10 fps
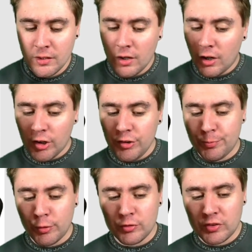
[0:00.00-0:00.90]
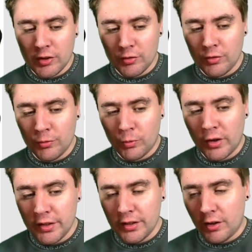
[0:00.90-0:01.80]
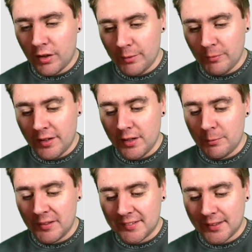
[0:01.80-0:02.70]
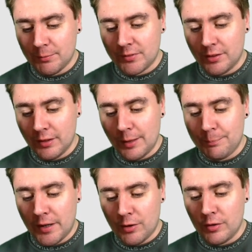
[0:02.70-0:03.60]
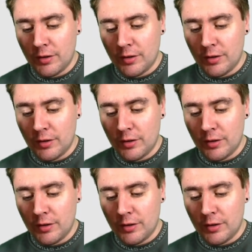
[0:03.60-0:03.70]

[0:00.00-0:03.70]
I've broke down why I'm a little bit skeptical about